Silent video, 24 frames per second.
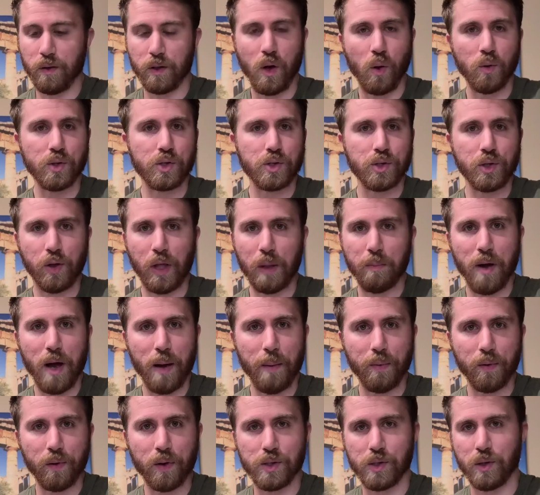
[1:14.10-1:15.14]
ghost chili
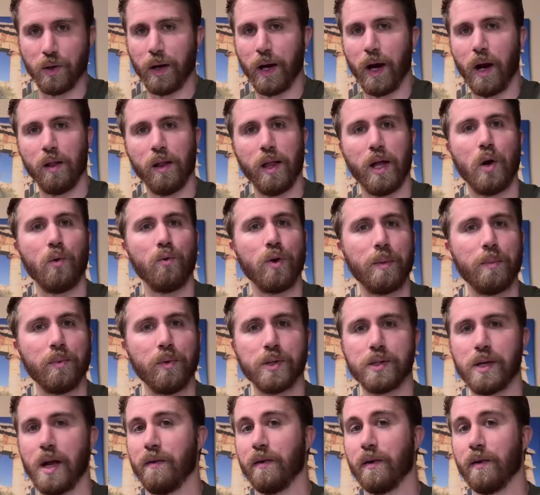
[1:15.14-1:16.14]
peppers or Carolina Reapers